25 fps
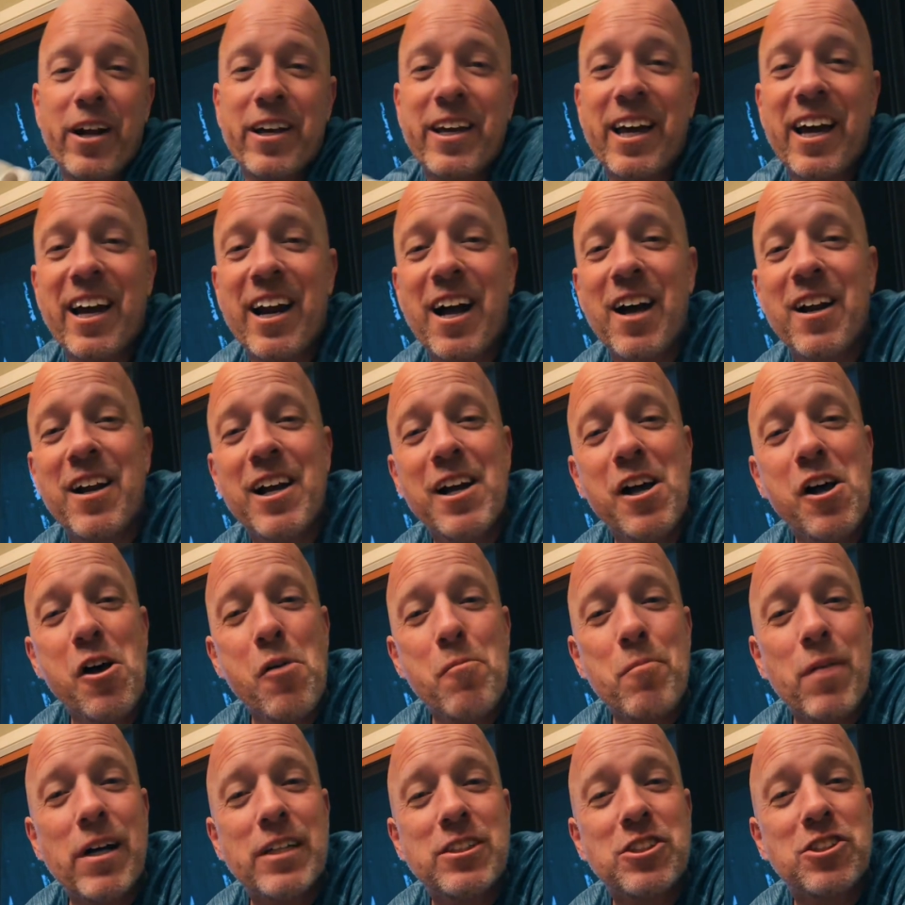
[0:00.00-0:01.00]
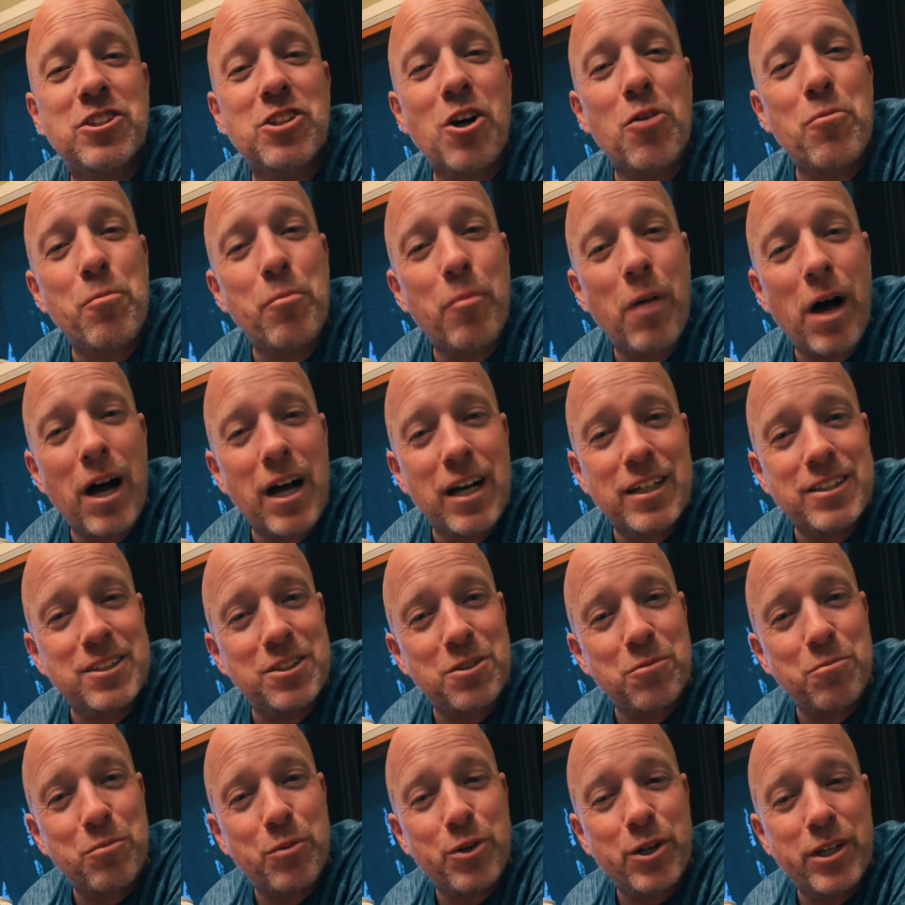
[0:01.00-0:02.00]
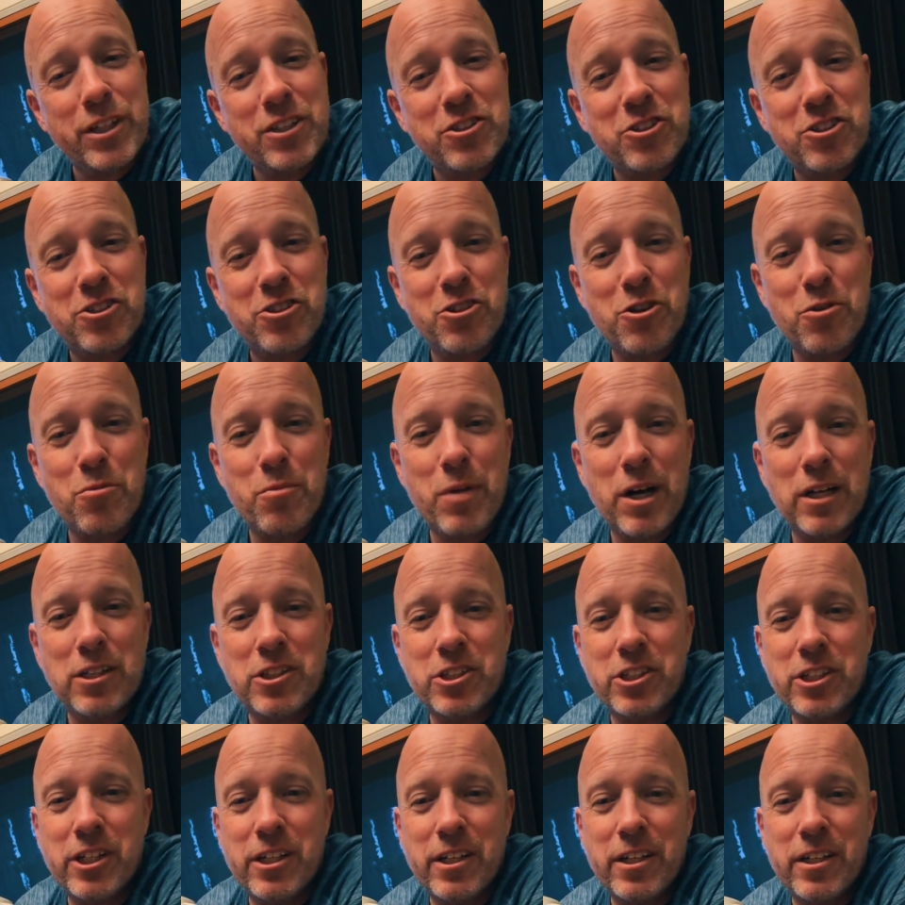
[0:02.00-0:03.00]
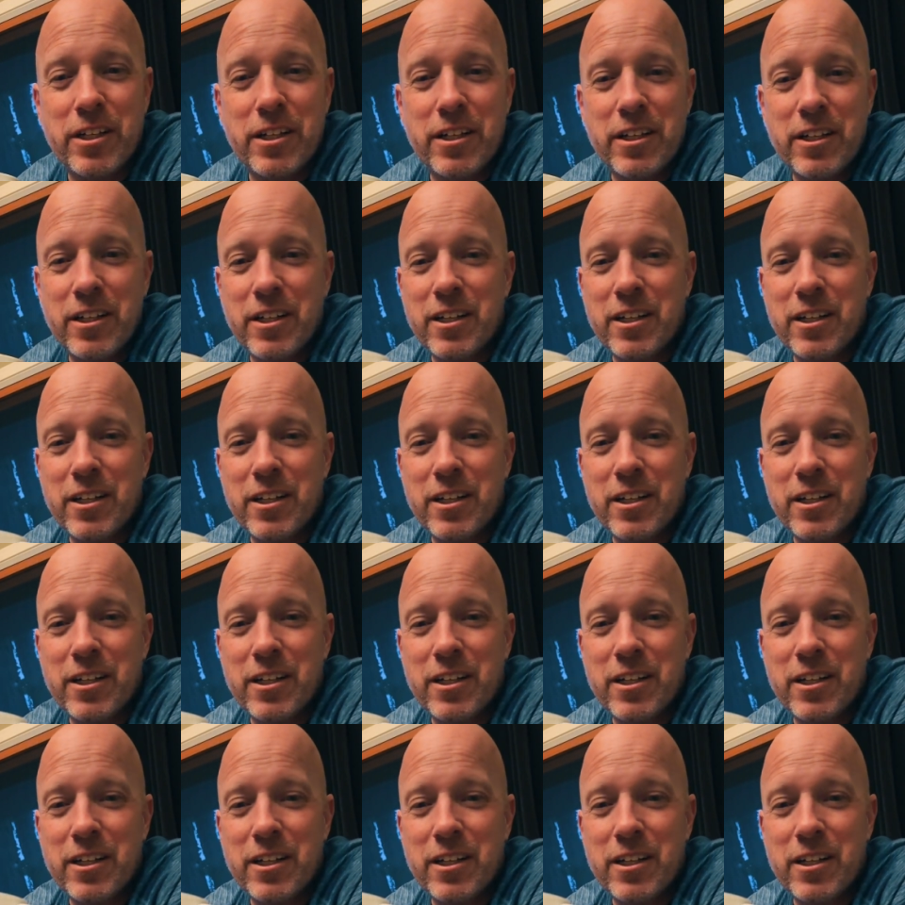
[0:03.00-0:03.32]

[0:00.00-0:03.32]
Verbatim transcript: I don't want to get on my soapbox and preach too much.